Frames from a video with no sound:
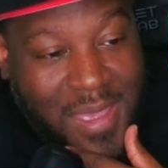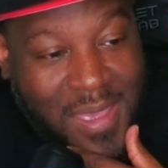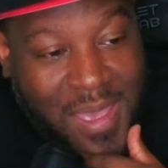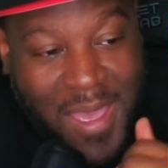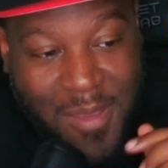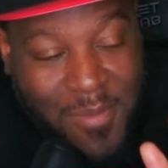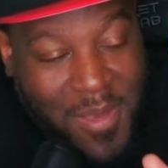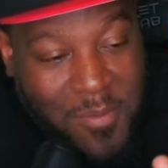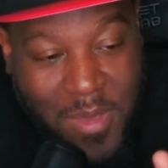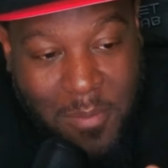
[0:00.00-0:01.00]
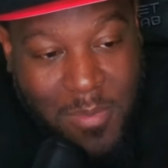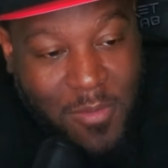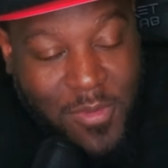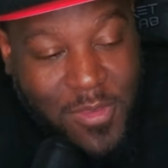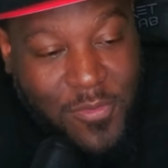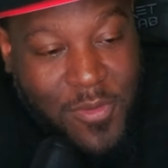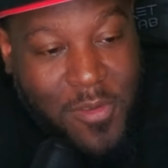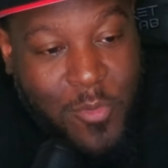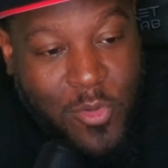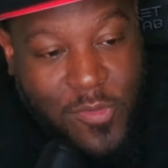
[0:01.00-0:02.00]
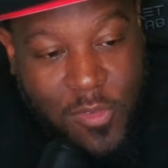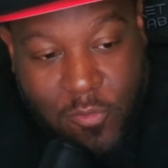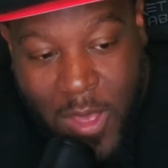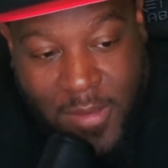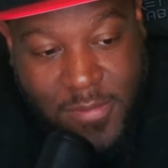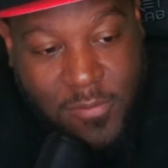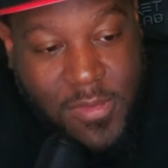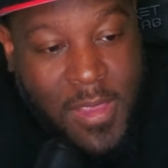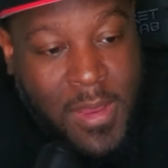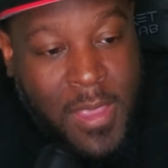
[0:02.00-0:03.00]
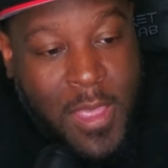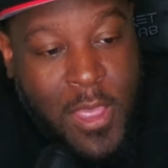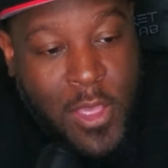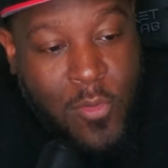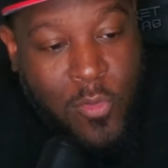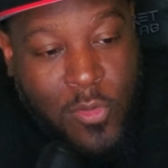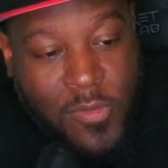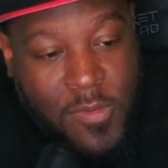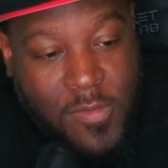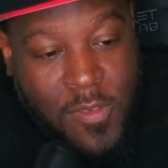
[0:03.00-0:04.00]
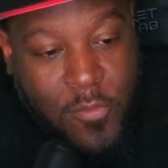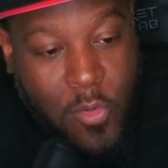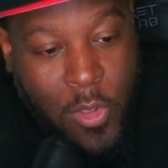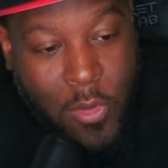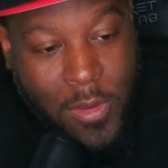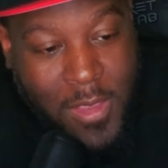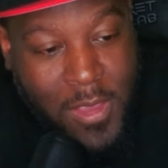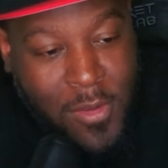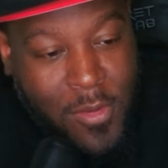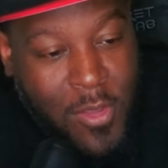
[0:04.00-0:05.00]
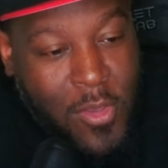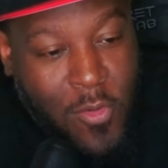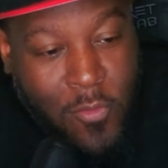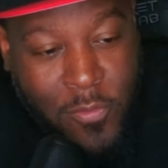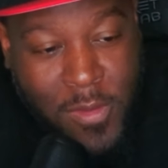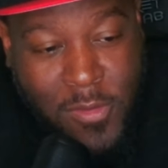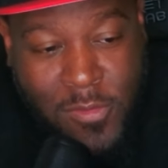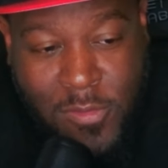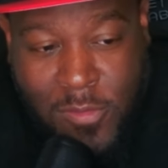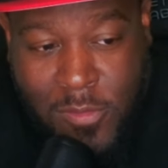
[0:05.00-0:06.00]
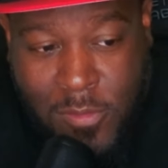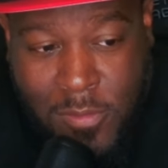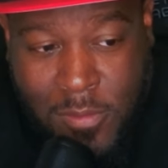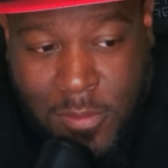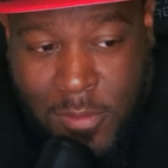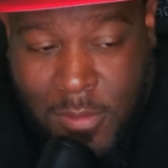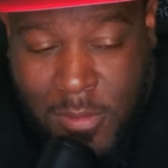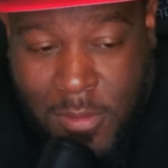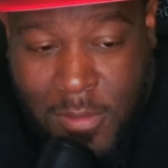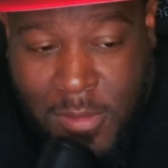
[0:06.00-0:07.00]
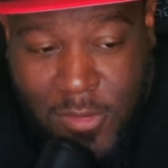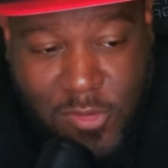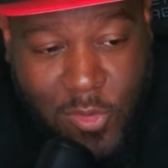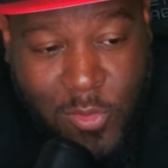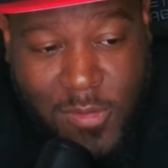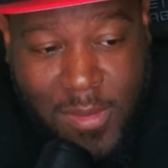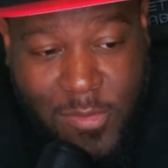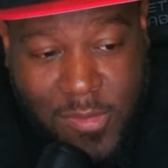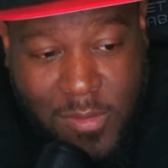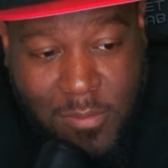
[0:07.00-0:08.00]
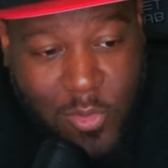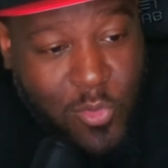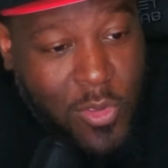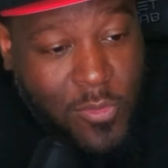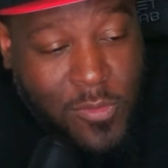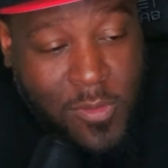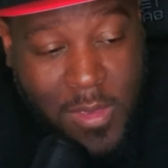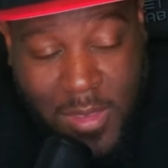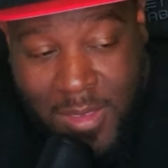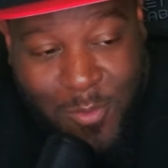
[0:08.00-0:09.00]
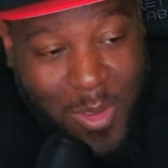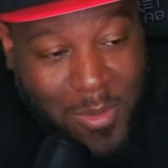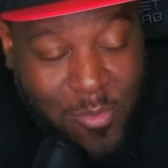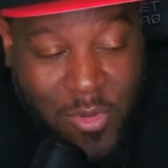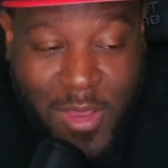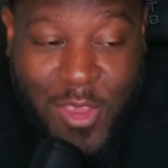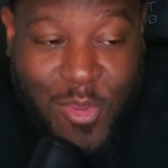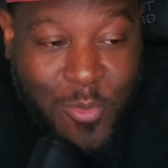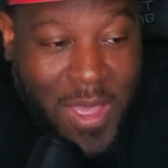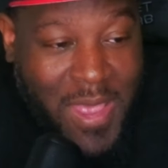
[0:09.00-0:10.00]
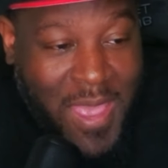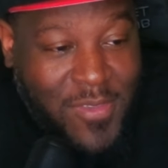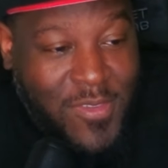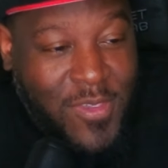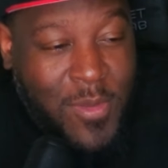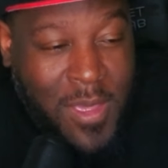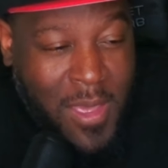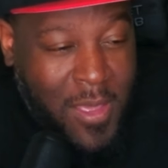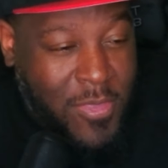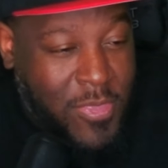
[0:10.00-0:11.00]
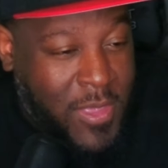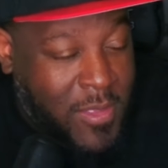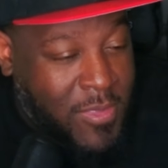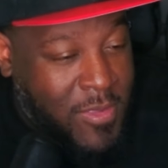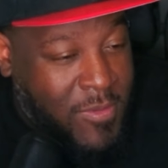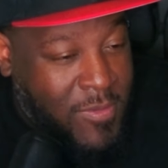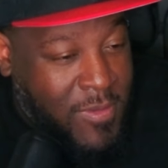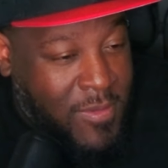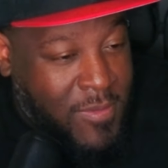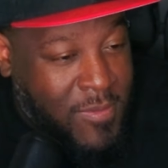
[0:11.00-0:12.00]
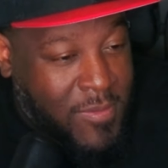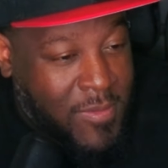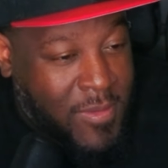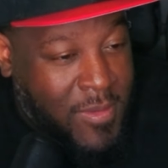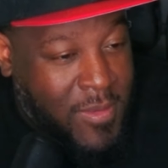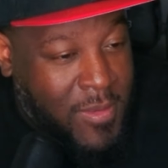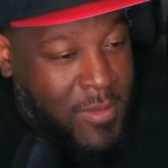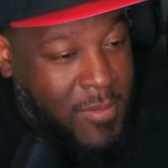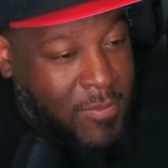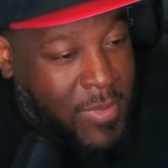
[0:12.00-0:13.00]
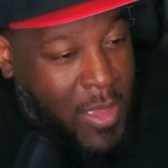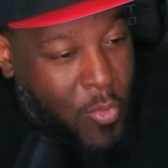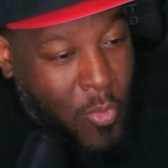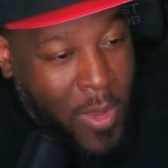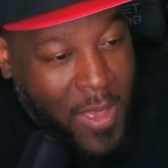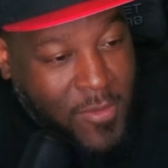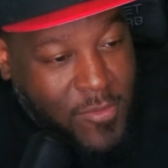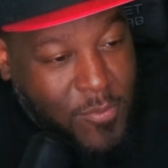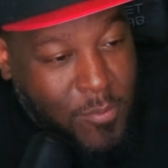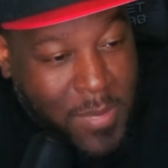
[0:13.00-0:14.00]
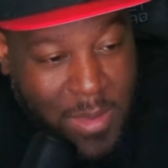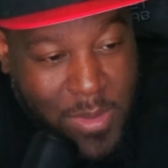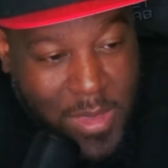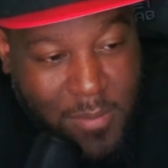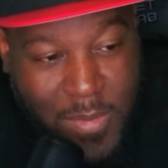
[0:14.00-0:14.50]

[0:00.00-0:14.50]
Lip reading: I'm loving this variant. We're going to see the rocks levitating. We're going stuff going on here. Hopefully, that's Jonah Jameson. Who knows? White Wayne Brady, you know, we got to ask you. I think this is not Wasp, maybe.